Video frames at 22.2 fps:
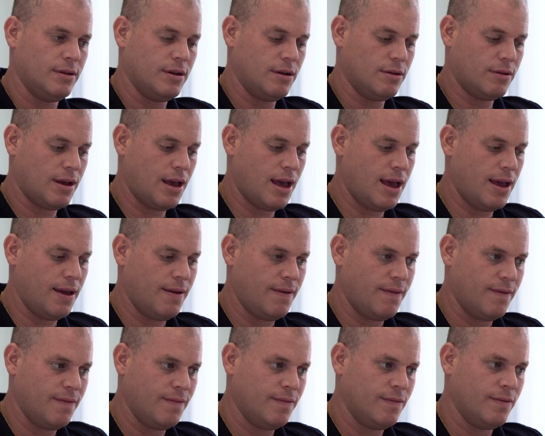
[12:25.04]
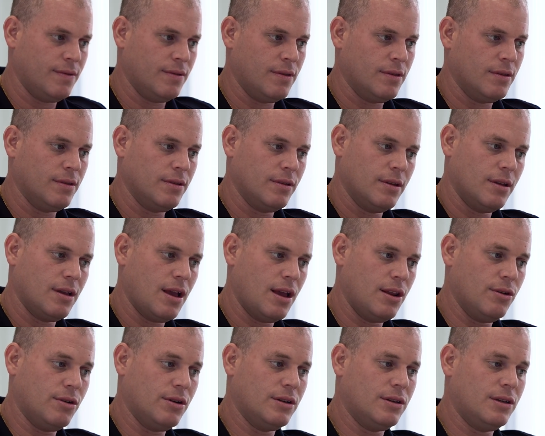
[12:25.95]
Okay.
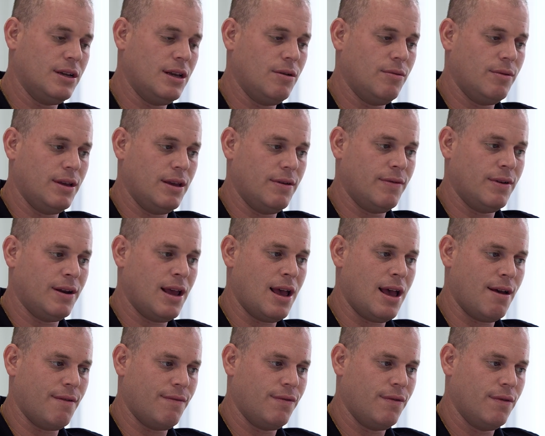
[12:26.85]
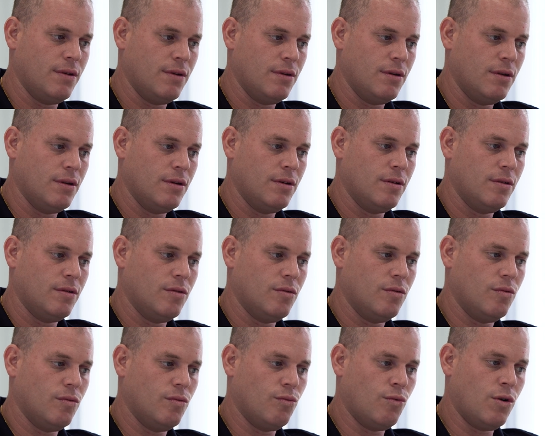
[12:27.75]
And you can see we even have
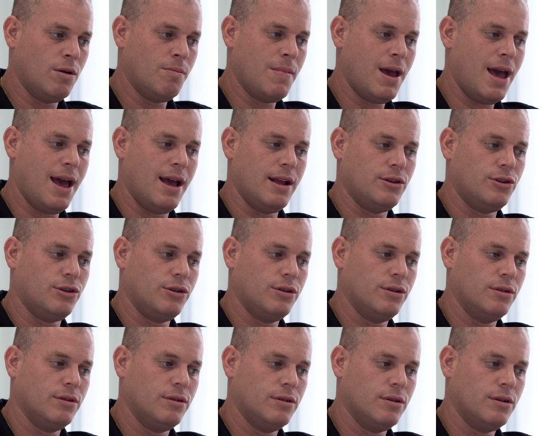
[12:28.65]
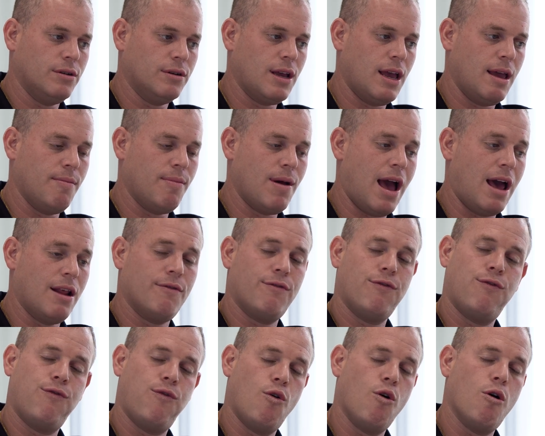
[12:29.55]
1 match. Okay. Out of
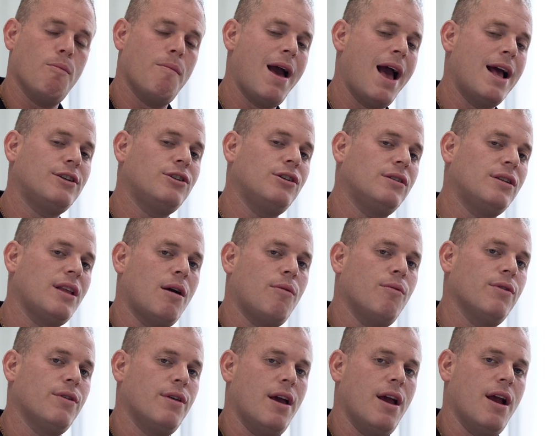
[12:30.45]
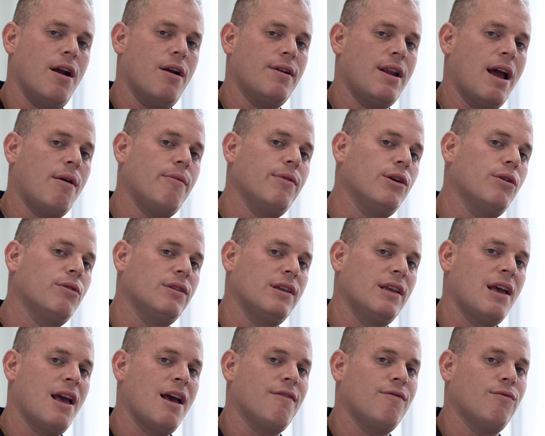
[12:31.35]
4 matches that were there, now we
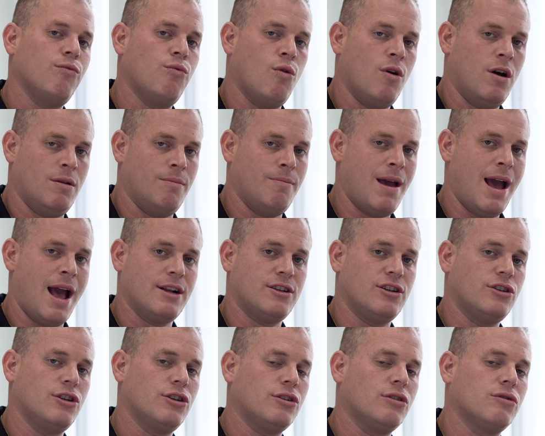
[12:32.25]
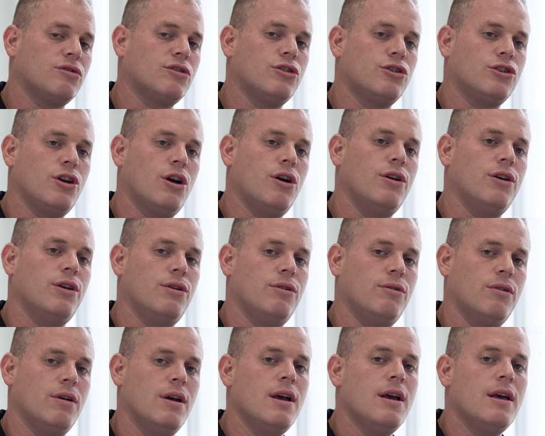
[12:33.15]
only have 1 match. Just goes to show
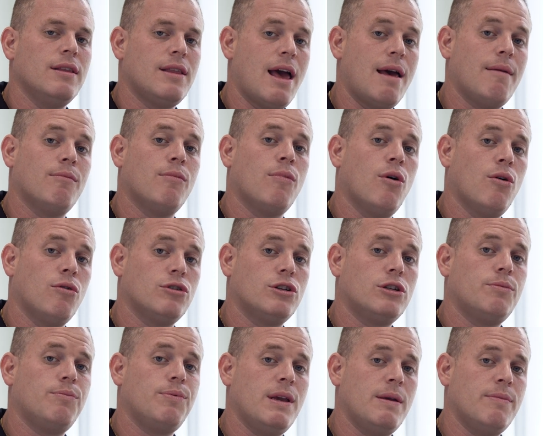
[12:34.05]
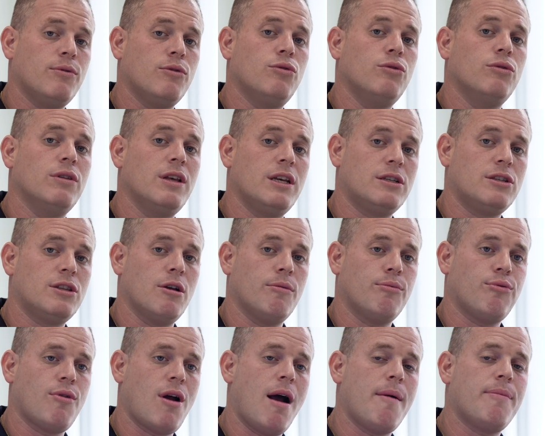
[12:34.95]
you that most people who list their
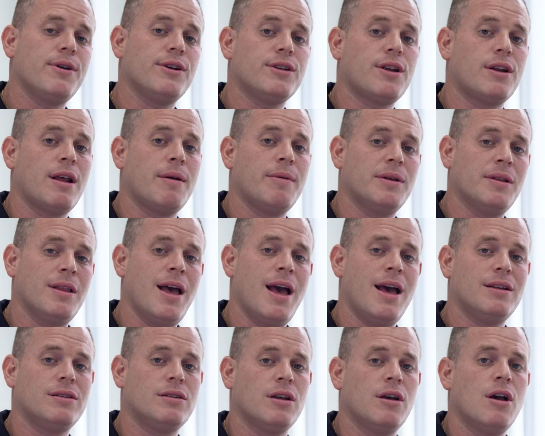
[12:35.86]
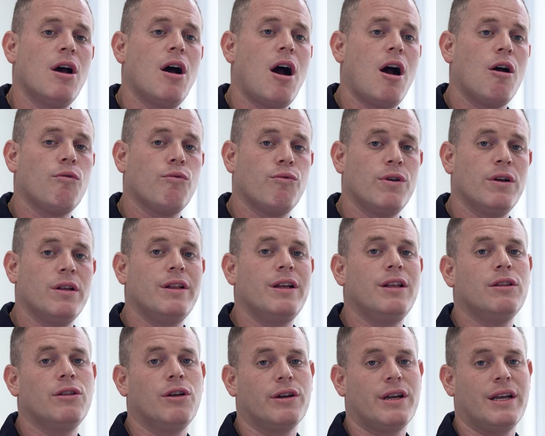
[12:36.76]
properties on MLS are
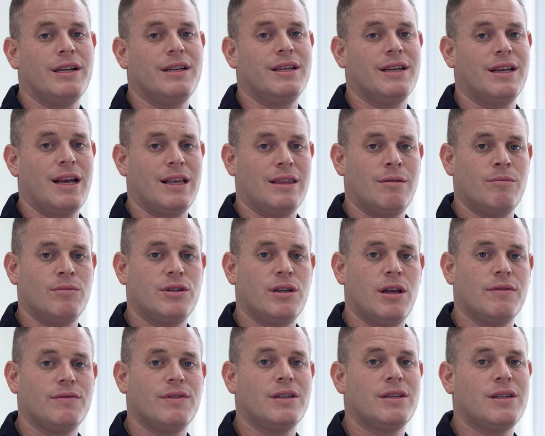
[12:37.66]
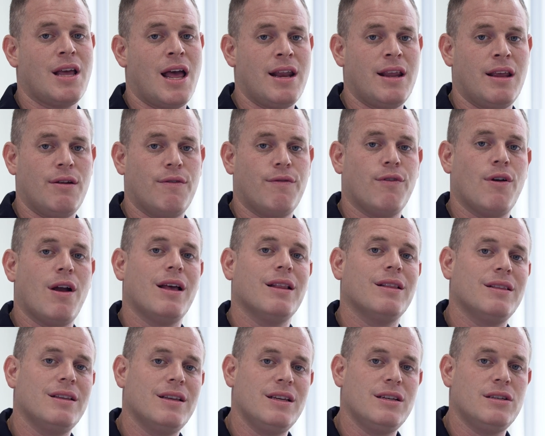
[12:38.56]
really looking to get themselves a tenant for
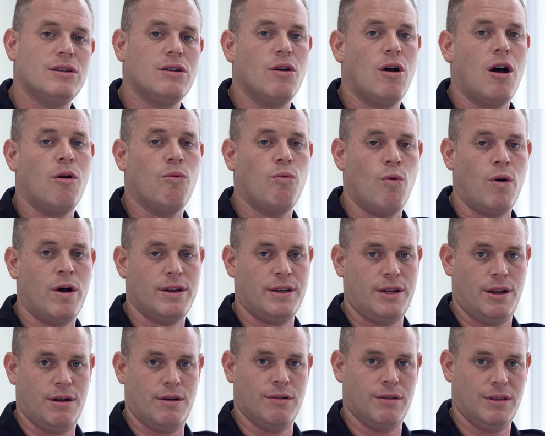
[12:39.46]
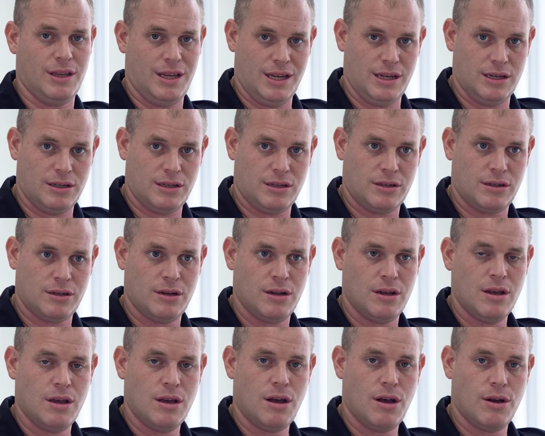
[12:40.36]
at least a 1-year lease.
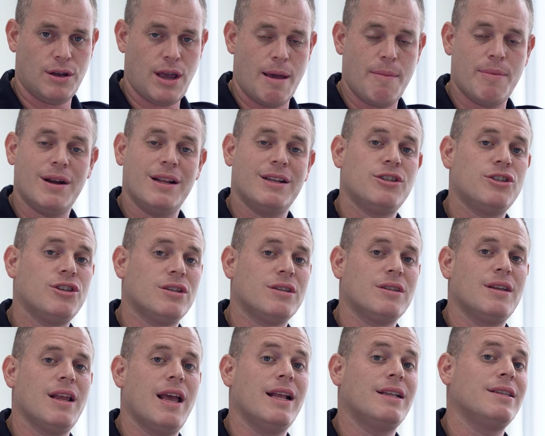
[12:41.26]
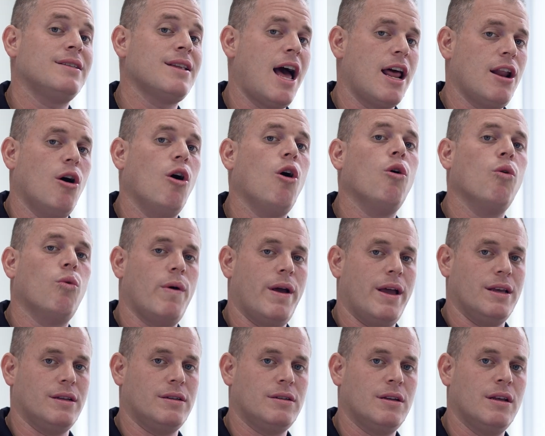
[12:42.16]
Okay, but it's not
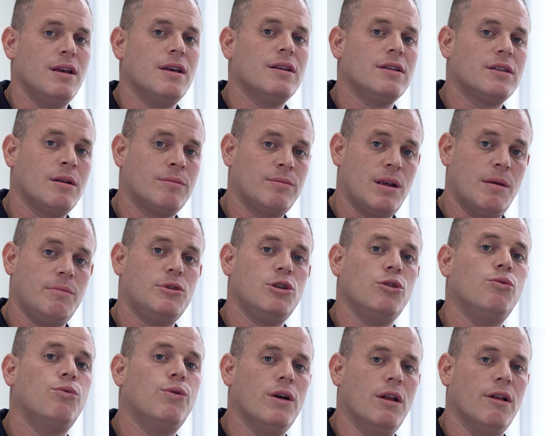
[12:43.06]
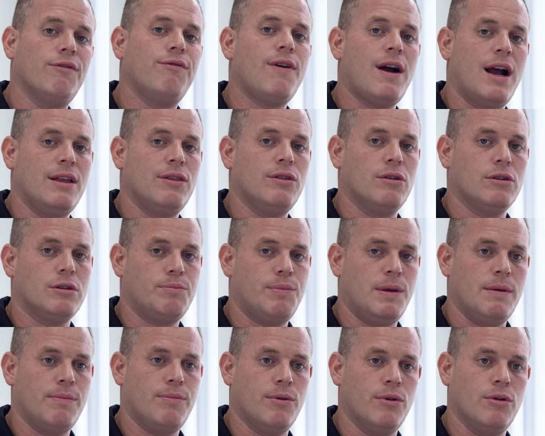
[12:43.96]
always. Sometimes you will find those
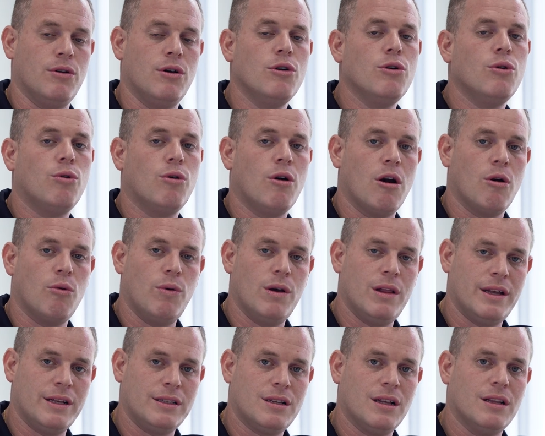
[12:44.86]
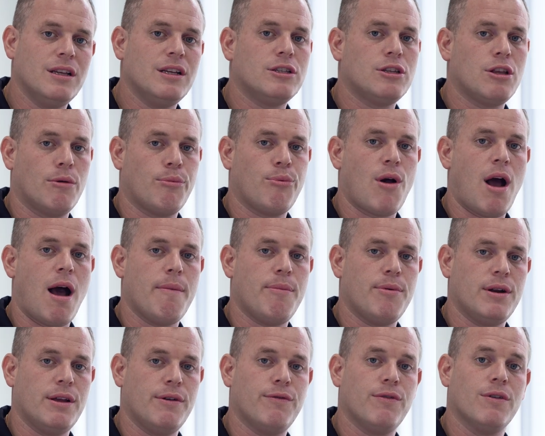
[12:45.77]
people who are willing to lease their
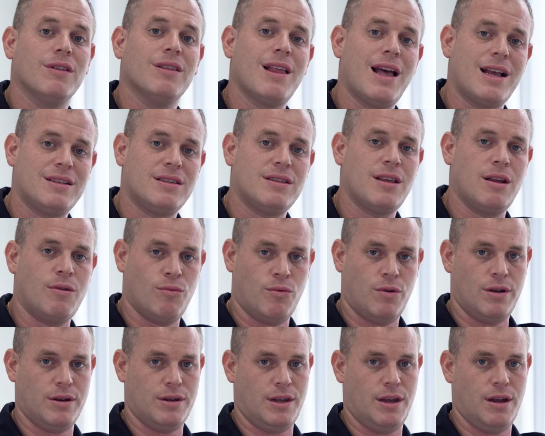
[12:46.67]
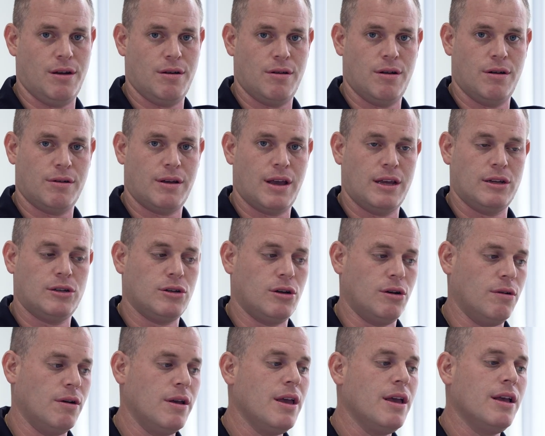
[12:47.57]
property for less than 1 year. Okay,
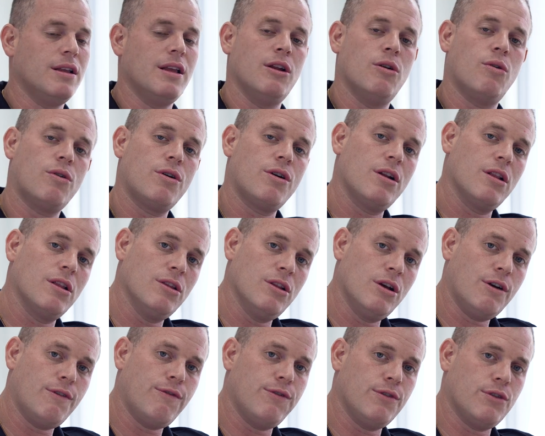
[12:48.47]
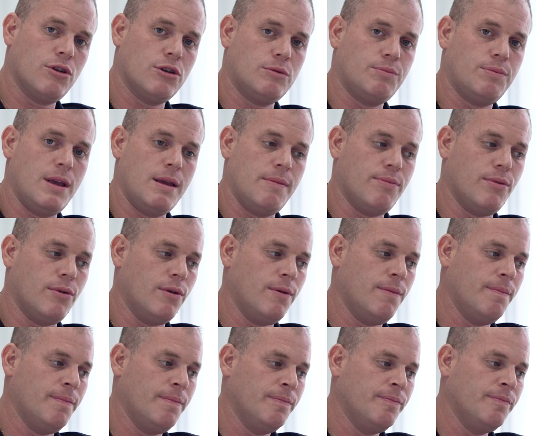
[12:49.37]
so in order to look for those
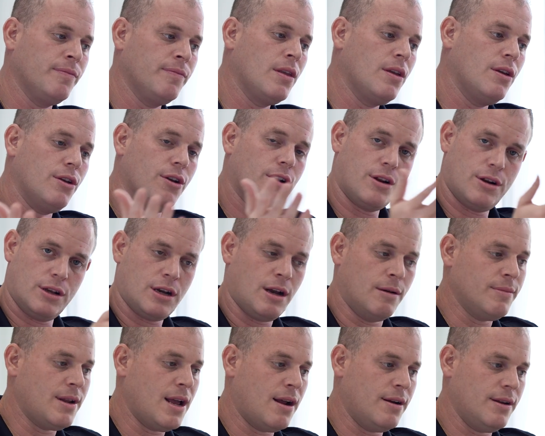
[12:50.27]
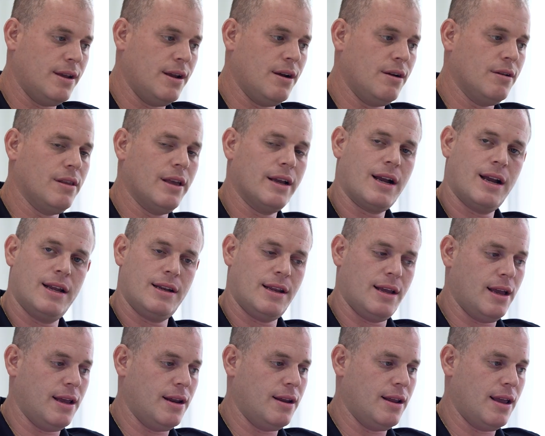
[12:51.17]
people, you're going to come down here like I
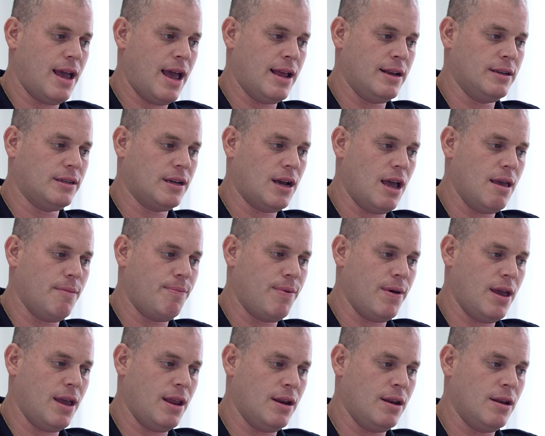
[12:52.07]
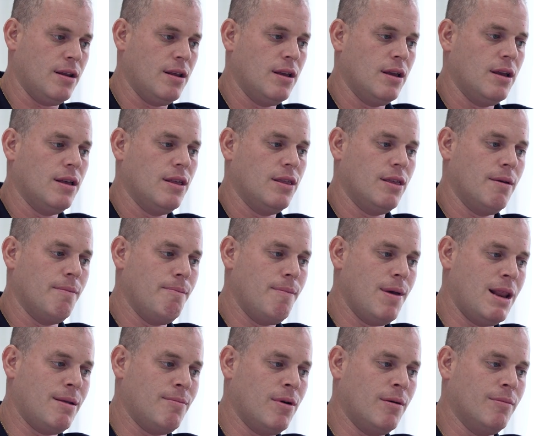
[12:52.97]
did and type in the
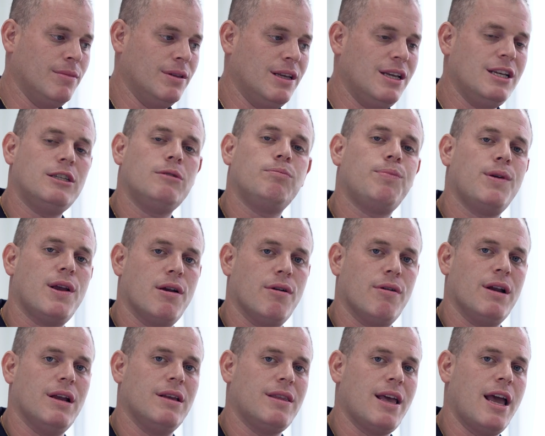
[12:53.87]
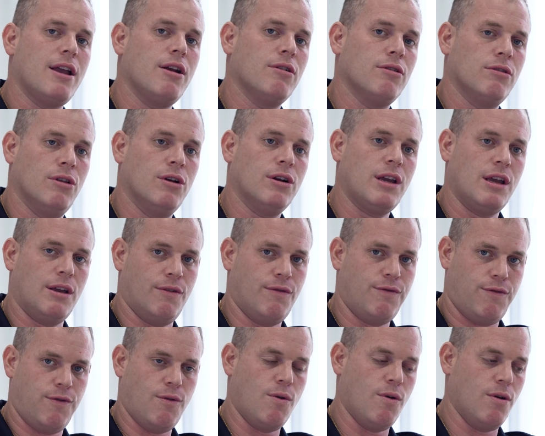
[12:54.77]
minimum lease period that you're looking
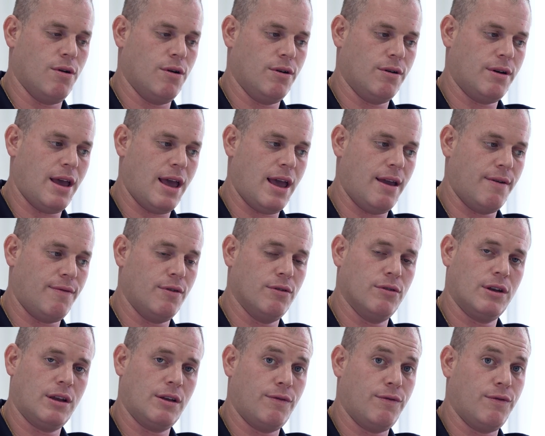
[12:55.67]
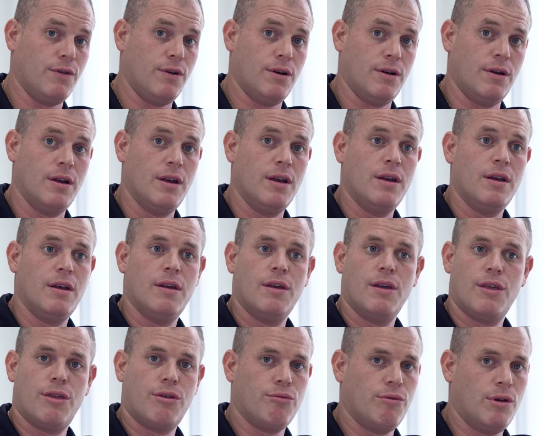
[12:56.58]
for. Okay, if you're looking for
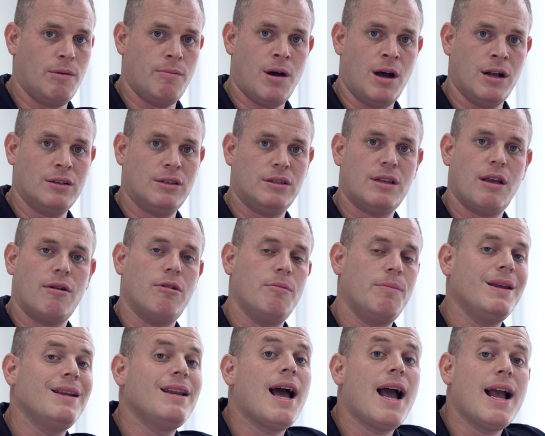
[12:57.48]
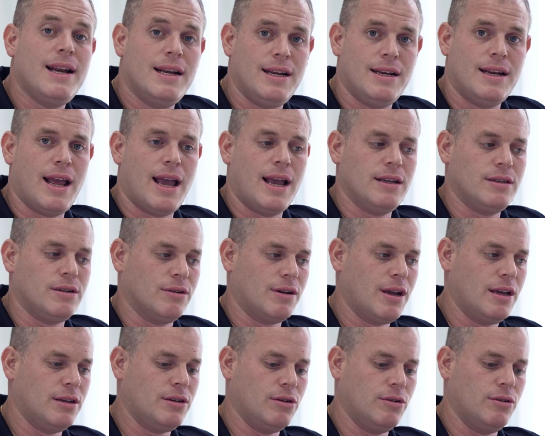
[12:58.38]
3 months, that would be 90 days.
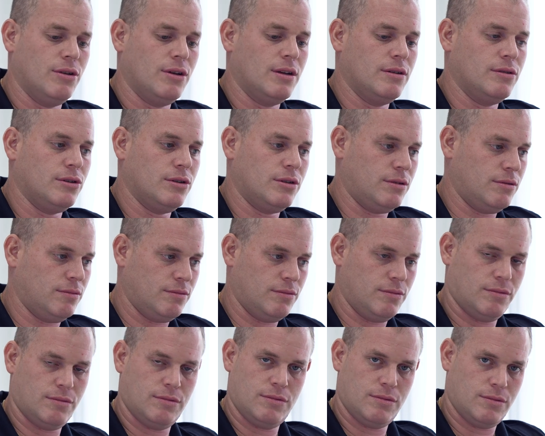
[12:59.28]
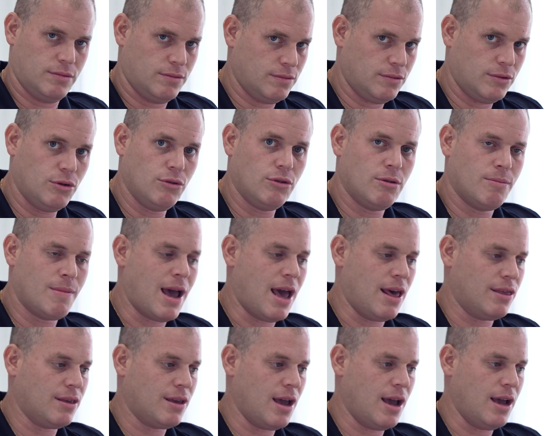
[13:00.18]
Okay, so you just do the
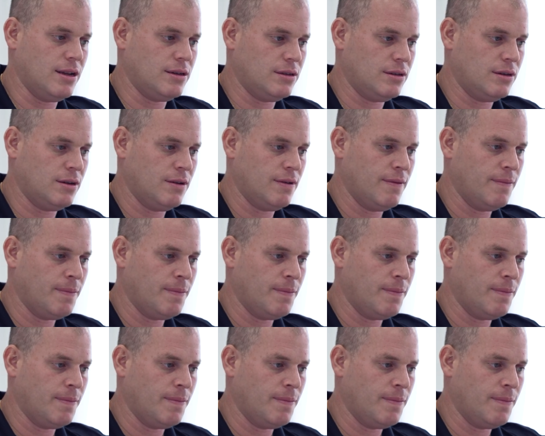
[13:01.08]
math, guys.